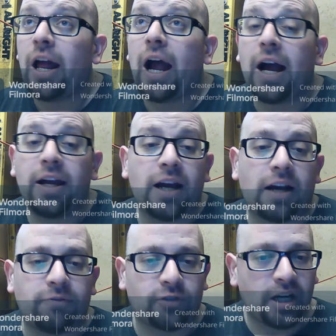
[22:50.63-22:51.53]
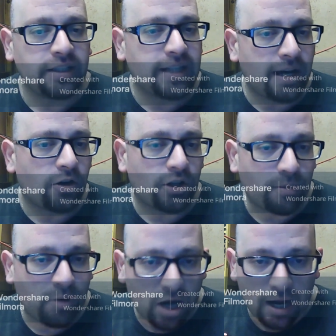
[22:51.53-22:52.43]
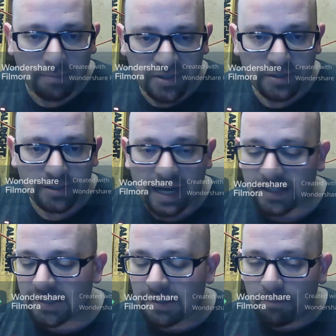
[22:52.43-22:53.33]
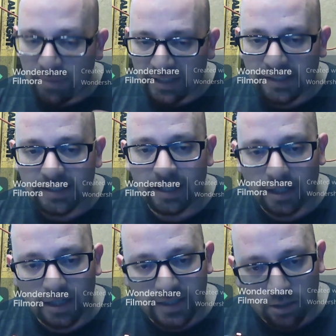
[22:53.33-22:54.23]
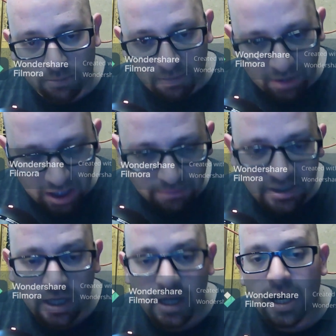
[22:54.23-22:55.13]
I, I've cut down on the pops. That's the biggest thing. I cut down on my pops.